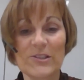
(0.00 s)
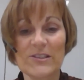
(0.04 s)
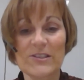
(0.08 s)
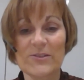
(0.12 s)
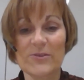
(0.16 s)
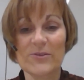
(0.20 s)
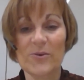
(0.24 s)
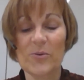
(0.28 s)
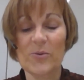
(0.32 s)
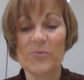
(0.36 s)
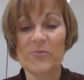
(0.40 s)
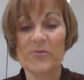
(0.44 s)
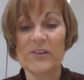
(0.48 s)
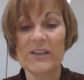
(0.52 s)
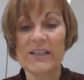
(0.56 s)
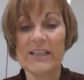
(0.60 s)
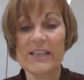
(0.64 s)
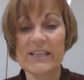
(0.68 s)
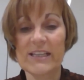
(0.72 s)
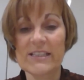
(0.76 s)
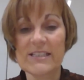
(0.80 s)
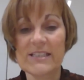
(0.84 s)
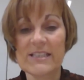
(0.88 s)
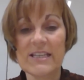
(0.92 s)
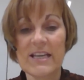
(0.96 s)
So hopefully
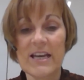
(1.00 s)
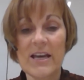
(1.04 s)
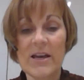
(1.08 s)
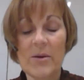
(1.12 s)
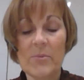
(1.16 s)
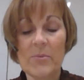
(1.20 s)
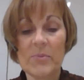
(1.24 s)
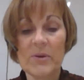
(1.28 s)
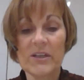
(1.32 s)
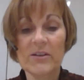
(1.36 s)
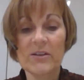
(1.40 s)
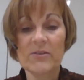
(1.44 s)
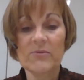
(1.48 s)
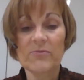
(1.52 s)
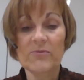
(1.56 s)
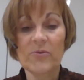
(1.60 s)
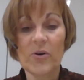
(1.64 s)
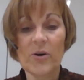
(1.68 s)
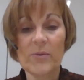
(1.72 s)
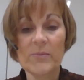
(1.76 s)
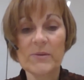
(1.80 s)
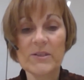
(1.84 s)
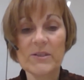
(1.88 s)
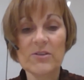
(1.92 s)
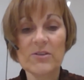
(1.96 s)
it's been
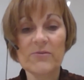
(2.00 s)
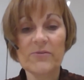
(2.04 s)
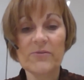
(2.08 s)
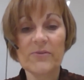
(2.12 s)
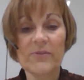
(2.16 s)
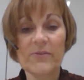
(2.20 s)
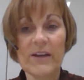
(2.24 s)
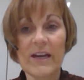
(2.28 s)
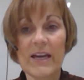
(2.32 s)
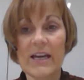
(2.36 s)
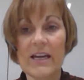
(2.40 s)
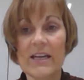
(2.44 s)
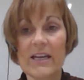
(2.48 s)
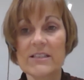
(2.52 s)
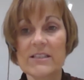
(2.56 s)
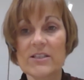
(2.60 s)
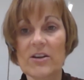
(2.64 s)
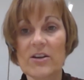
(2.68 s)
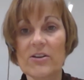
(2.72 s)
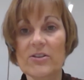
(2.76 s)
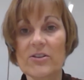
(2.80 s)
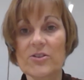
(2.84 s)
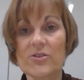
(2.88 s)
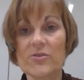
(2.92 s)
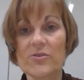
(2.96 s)
informative, and
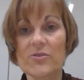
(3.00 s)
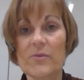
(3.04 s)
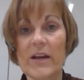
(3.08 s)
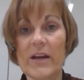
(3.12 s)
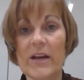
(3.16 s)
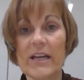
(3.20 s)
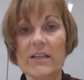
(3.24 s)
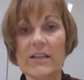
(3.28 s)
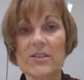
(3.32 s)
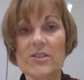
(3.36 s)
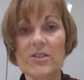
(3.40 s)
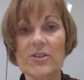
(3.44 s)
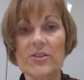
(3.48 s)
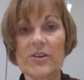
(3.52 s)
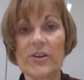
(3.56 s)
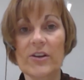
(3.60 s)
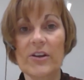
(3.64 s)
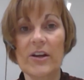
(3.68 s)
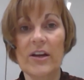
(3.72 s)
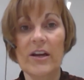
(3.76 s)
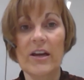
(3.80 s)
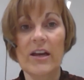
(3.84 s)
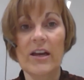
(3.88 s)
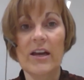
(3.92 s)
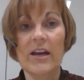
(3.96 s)
our director
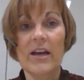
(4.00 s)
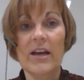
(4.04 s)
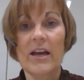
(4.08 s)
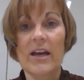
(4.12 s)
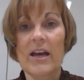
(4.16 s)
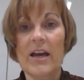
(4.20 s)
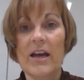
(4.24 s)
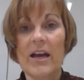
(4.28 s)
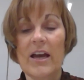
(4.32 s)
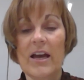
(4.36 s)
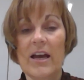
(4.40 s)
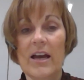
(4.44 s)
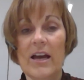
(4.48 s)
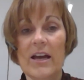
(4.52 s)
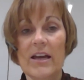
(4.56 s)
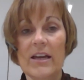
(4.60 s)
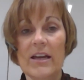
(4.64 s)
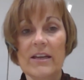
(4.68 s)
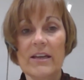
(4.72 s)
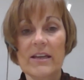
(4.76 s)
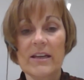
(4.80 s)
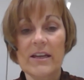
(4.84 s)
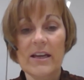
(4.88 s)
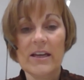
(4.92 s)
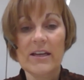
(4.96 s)

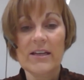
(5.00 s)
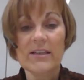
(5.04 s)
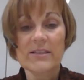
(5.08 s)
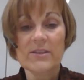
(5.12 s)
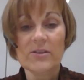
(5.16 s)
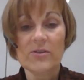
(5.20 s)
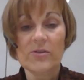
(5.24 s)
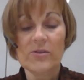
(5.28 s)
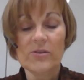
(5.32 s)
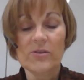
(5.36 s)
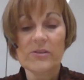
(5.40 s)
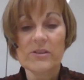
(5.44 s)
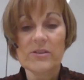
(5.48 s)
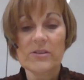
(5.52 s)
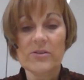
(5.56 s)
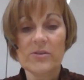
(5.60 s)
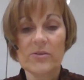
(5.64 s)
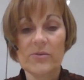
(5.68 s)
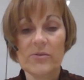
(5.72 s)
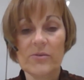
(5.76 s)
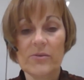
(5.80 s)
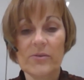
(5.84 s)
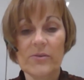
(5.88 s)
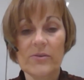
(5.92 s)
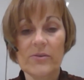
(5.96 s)
has
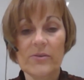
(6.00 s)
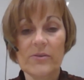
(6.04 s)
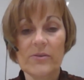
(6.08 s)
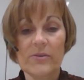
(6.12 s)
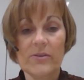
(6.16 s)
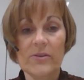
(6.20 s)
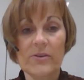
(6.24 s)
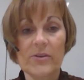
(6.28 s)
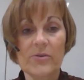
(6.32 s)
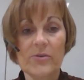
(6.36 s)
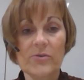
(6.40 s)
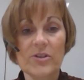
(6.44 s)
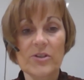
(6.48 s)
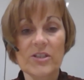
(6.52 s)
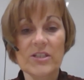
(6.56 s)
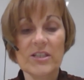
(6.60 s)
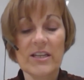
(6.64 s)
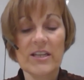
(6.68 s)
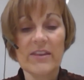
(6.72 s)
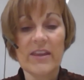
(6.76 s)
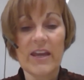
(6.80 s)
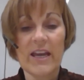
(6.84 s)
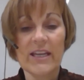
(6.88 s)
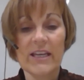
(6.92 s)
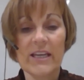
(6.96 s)
also noted
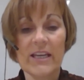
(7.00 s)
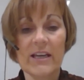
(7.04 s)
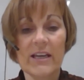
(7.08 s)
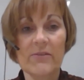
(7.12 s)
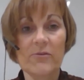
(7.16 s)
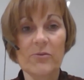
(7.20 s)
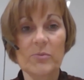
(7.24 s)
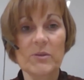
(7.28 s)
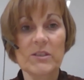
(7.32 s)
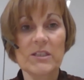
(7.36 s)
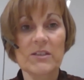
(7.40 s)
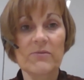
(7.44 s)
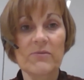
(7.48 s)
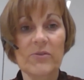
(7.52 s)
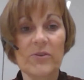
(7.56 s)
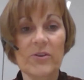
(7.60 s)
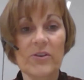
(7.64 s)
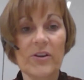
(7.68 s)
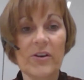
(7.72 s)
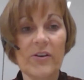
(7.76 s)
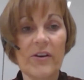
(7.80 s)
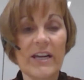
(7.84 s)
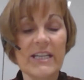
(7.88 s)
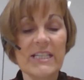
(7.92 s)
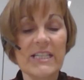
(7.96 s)
and thanking everybody for
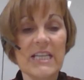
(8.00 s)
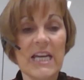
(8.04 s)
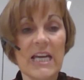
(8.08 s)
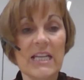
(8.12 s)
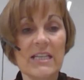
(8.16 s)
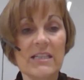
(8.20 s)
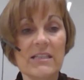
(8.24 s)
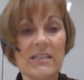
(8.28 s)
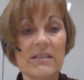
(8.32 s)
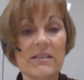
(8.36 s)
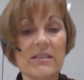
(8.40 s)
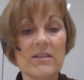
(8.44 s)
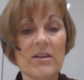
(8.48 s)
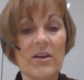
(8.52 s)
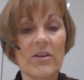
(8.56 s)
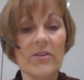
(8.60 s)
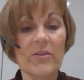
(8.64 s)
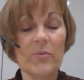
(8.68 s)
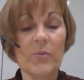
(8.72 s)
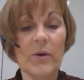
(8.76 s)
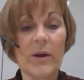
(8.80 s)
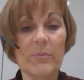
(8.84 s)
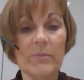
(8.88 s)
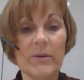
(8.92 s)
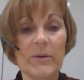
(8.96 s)
their attendance on the
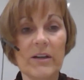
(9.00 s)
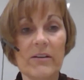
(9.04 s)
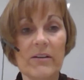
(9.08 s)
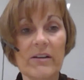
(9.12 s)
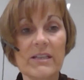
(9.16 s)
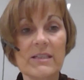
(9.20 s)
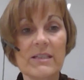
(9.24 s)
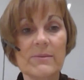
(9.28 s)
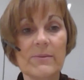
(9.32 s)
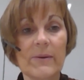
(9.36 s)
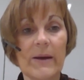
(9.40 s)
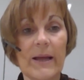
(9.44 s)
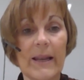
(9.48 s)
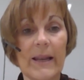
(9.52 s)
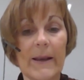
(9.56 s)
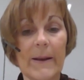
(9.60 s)
webinar as well.